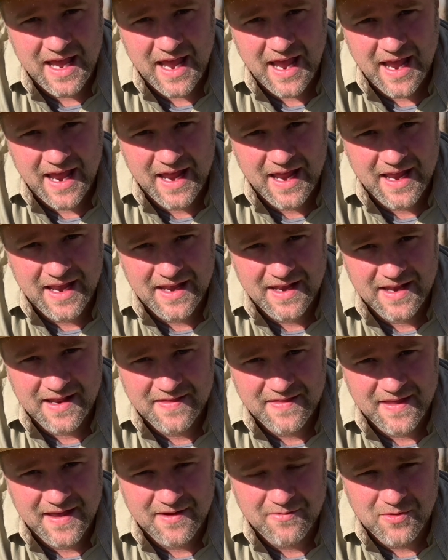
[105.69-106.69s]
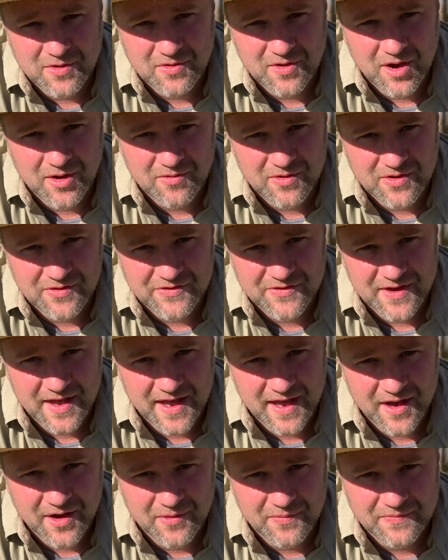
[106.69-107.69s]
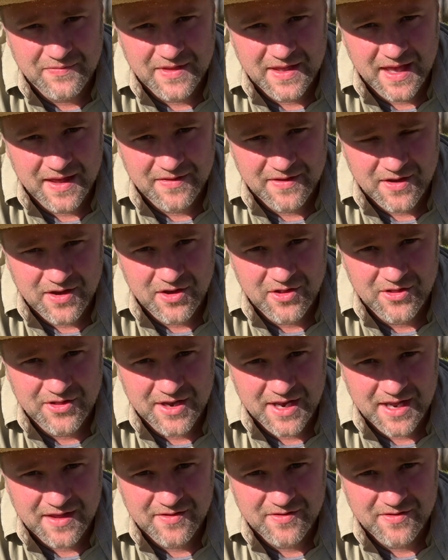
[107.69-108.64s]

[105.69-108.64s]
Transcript: and they will go on to help the other colony.